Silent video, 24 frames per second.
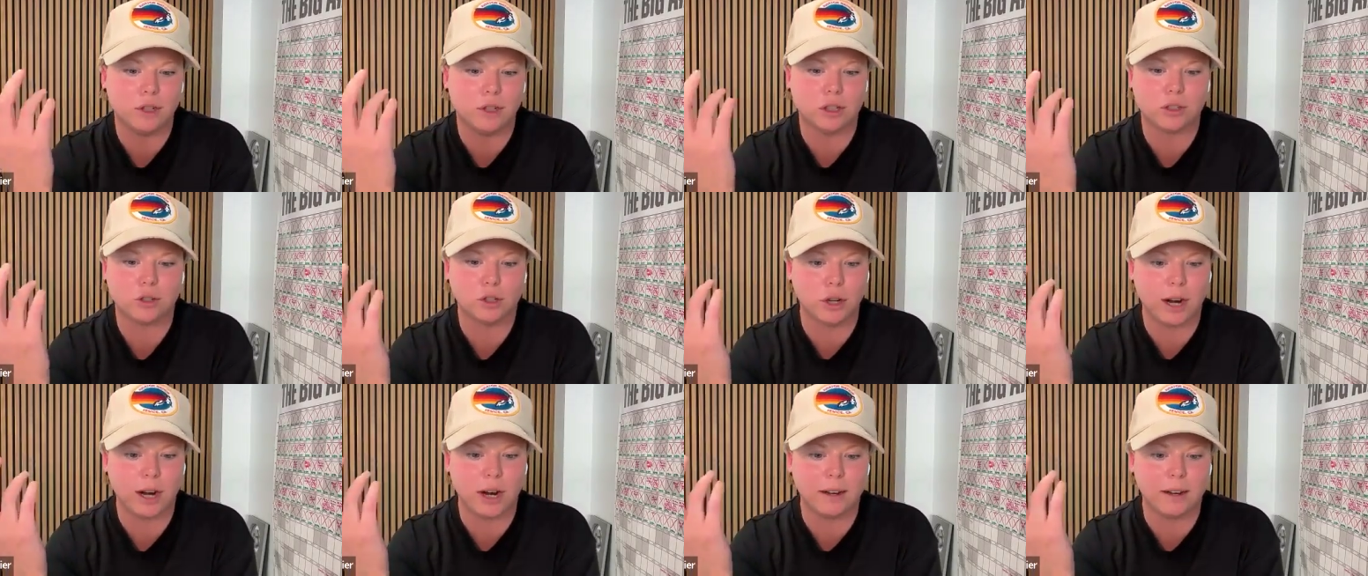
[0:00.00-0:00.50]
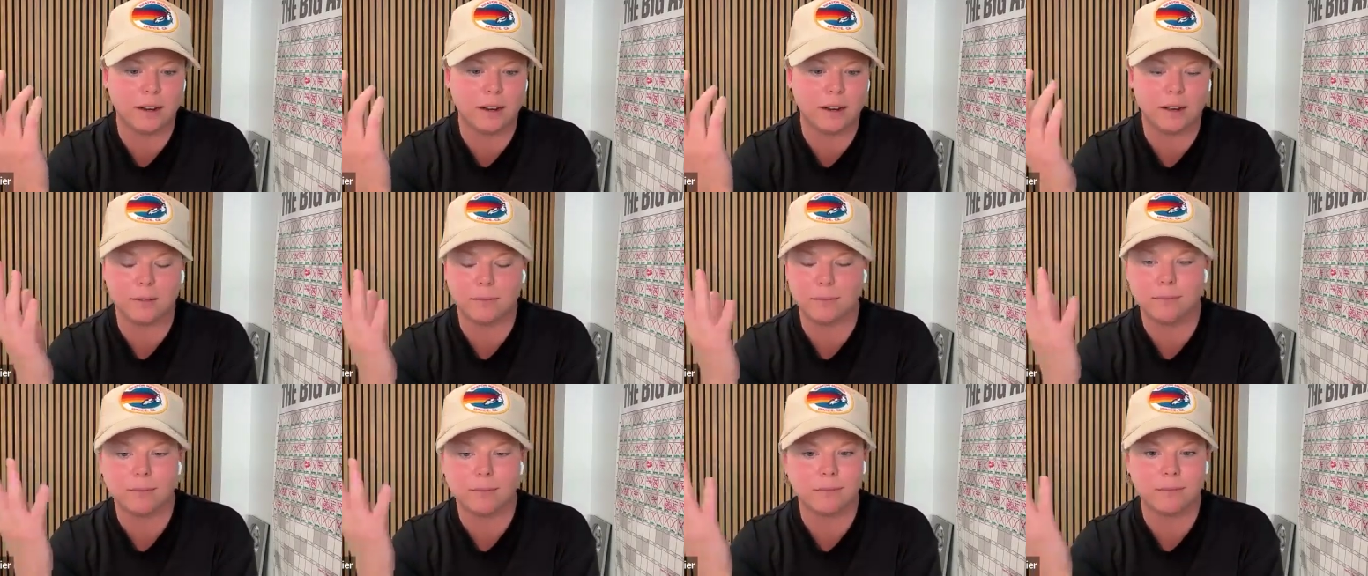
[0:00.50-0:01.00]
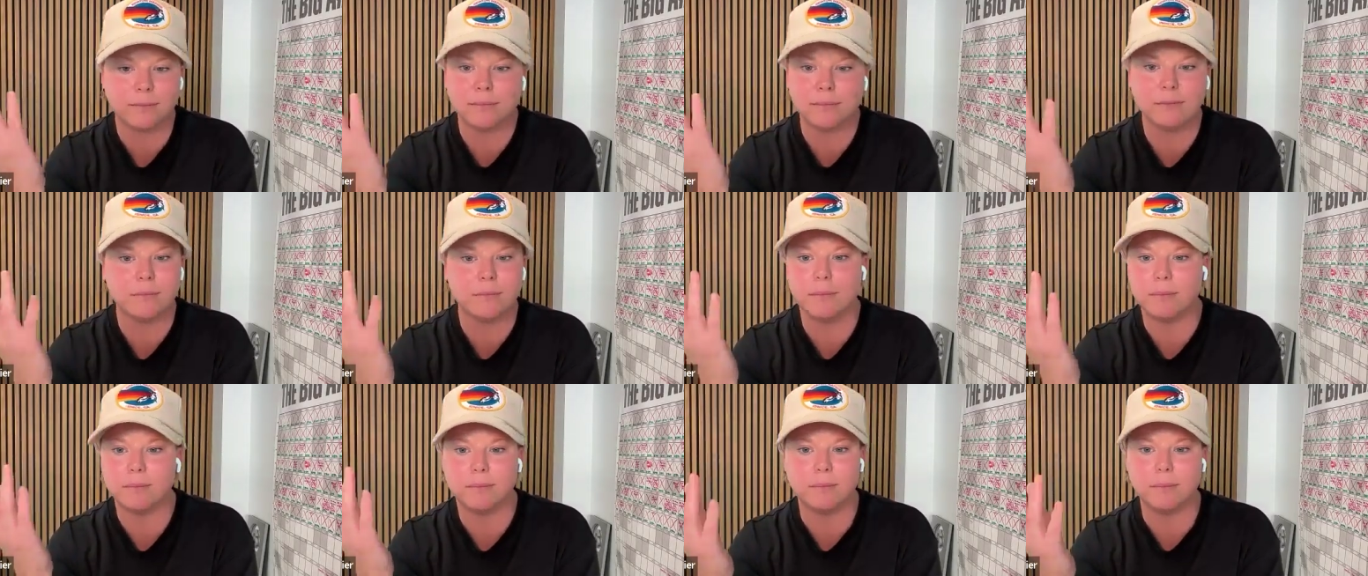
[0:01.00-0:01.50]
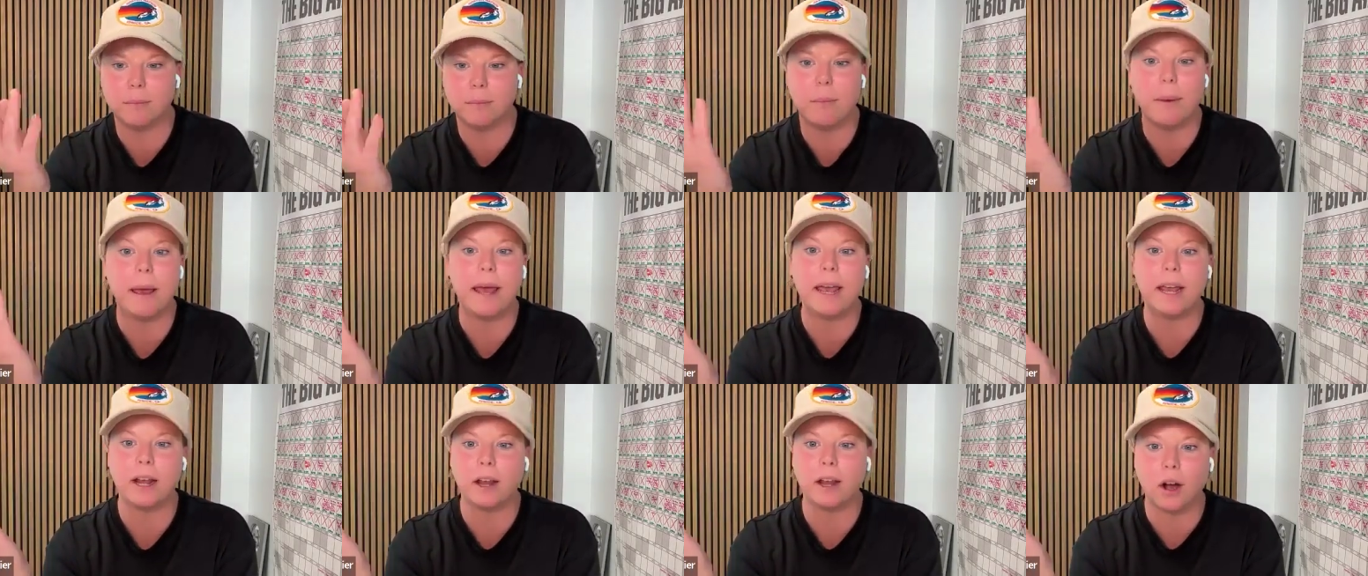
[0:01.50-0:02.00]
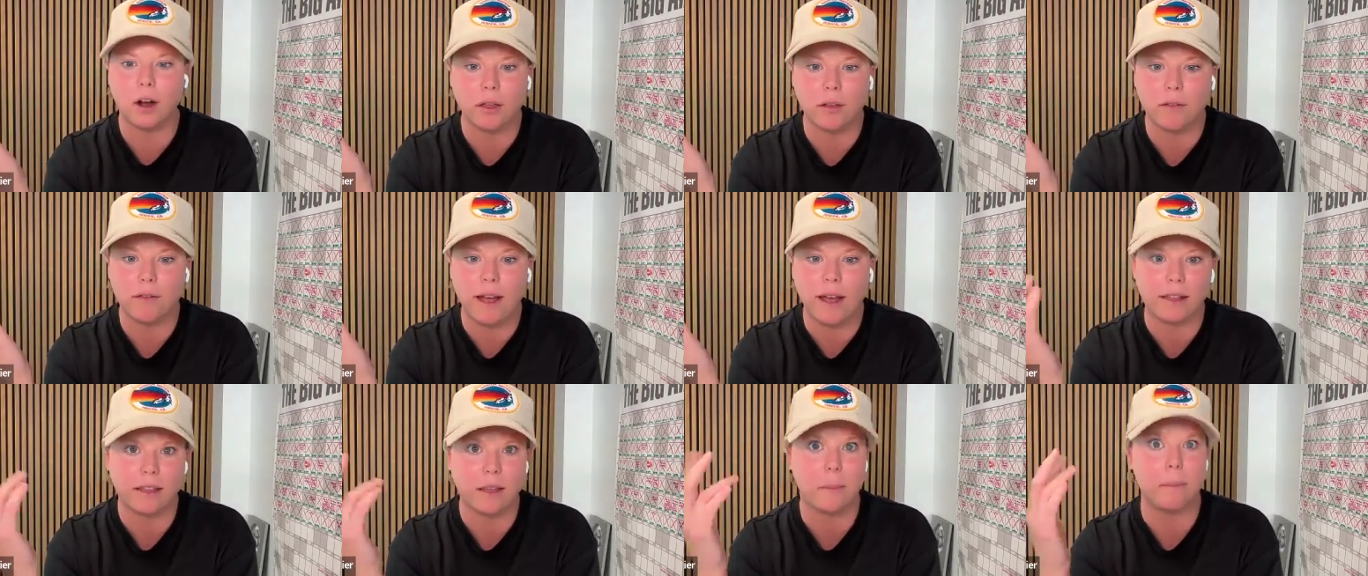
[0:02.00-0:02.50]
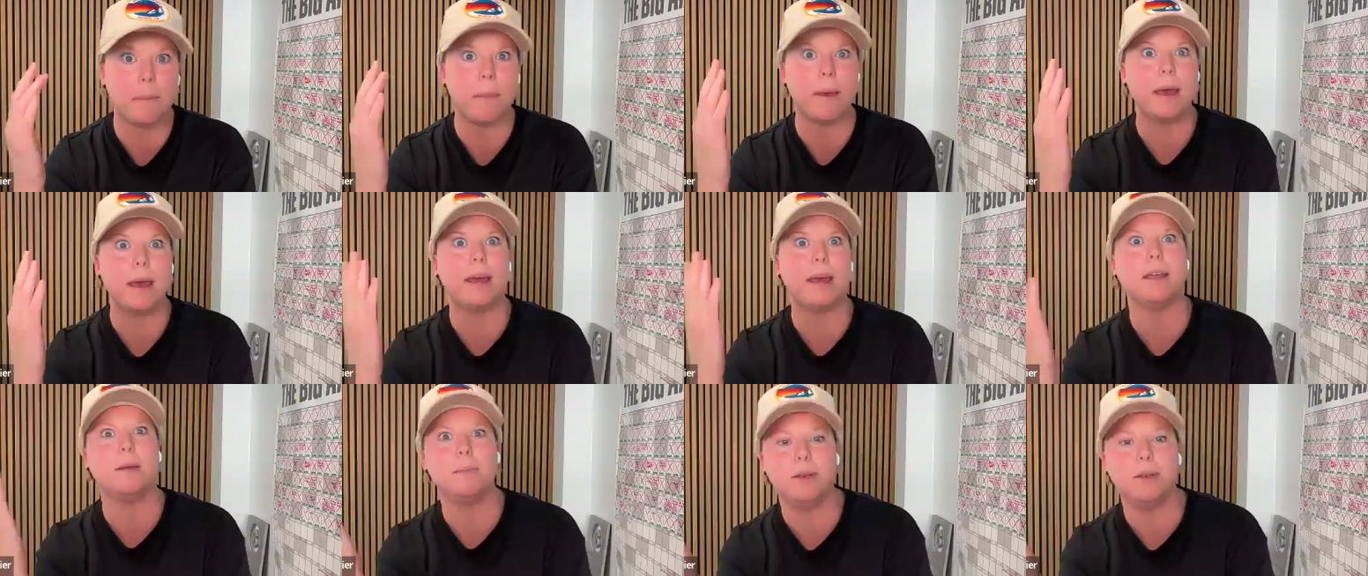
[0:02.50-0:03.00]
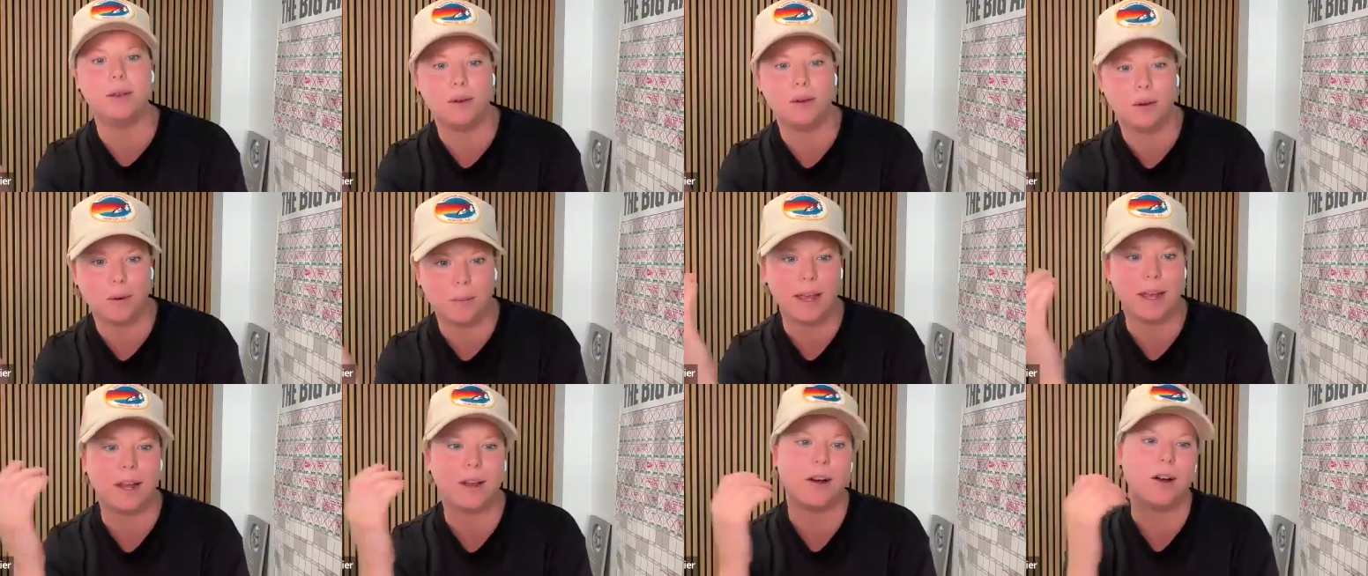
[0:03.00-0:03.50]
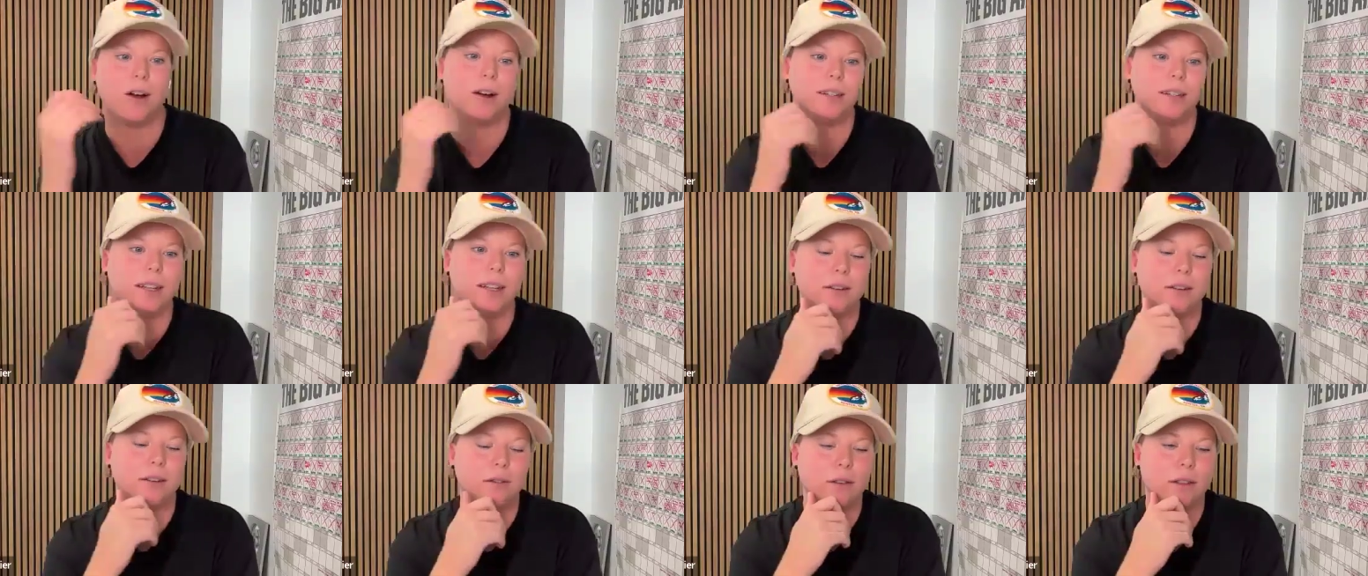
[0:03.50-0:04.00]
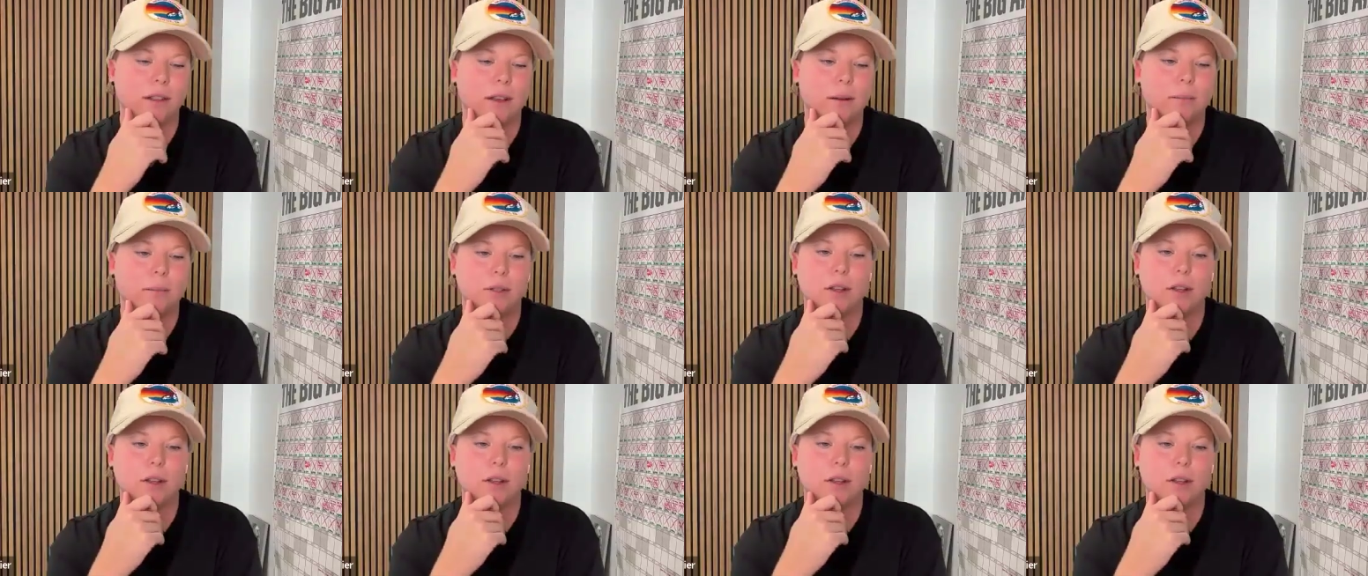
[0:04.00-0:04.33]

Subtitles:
just trying to bank on the fact that maybe you'll make content for them.